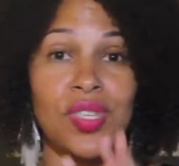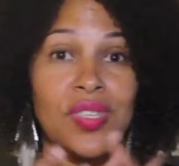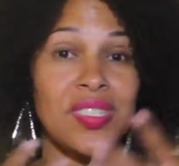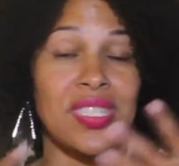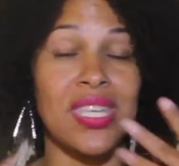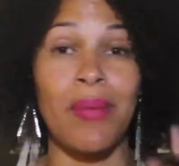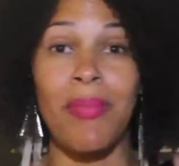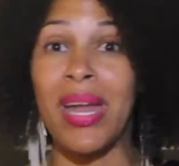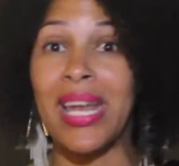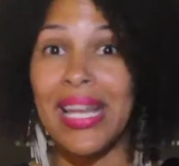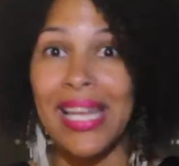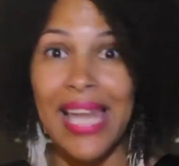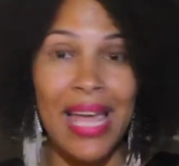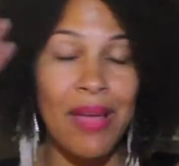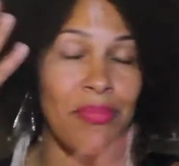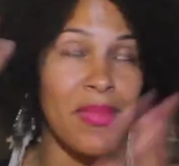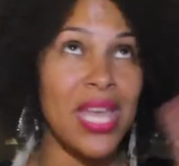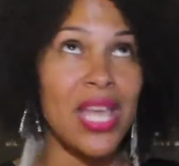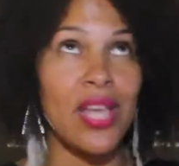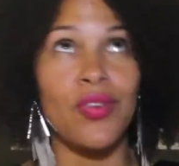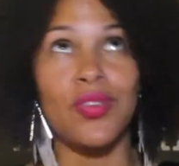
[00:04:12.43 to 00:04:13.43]
So somebody like
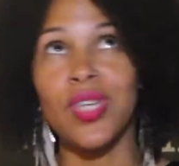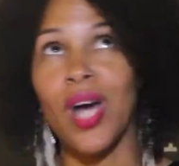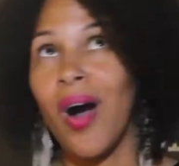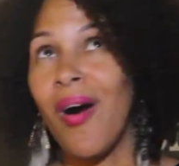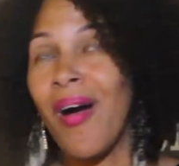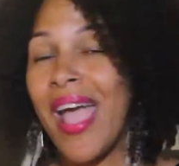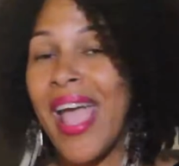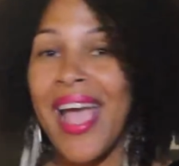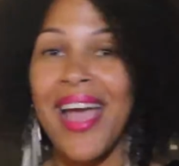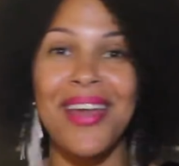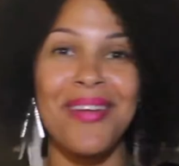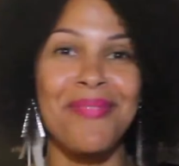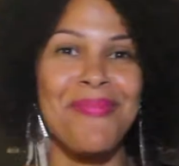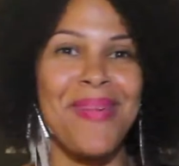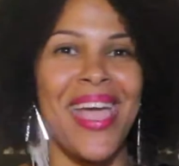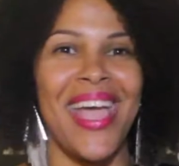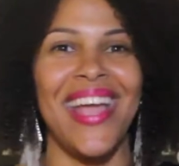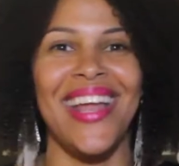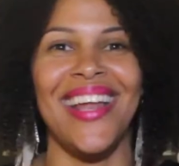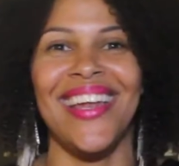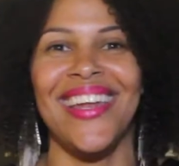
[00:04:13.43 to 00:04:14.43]
me who's all
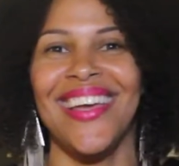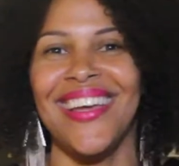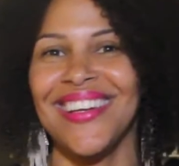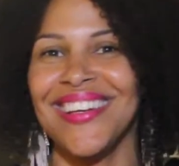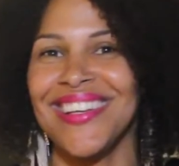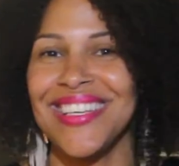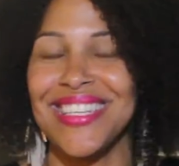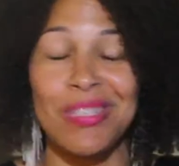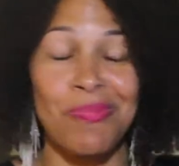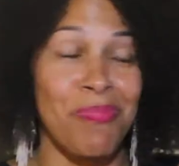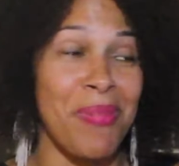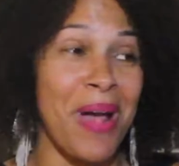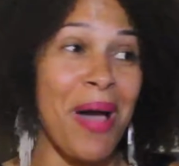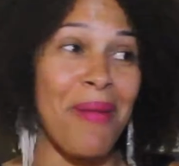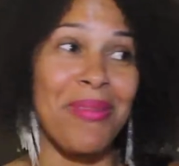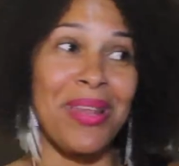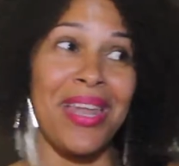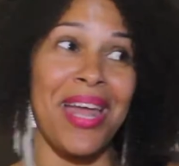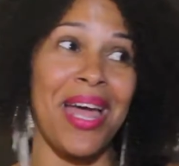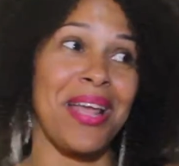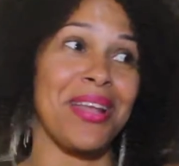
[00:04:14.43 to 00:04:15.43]
animated is
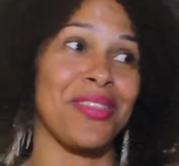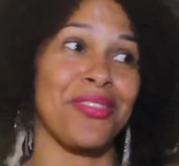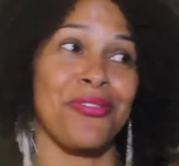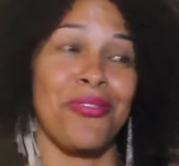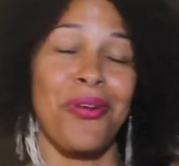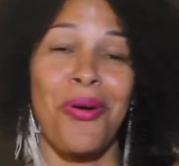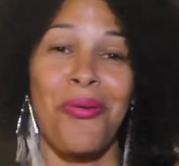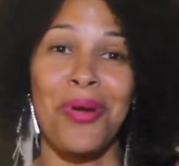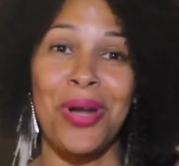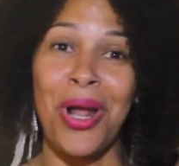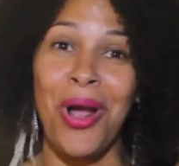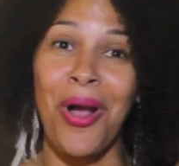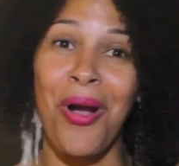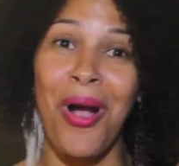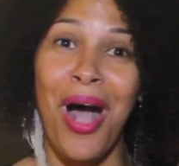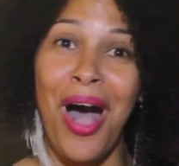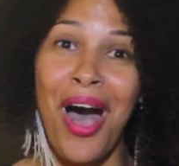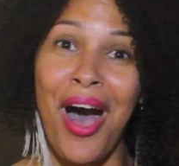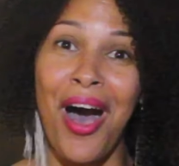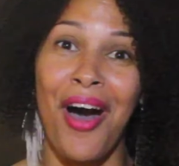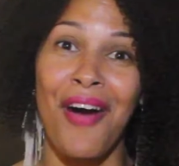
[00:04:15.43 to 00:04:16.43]
probably like throwing her
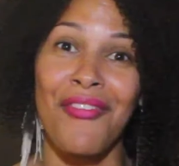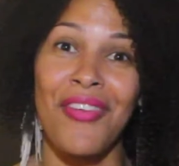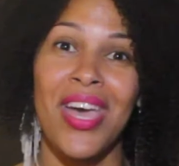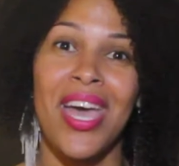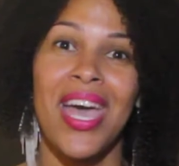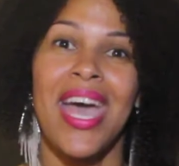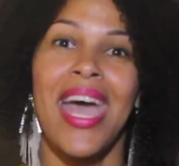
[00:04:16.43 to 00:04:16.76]
off.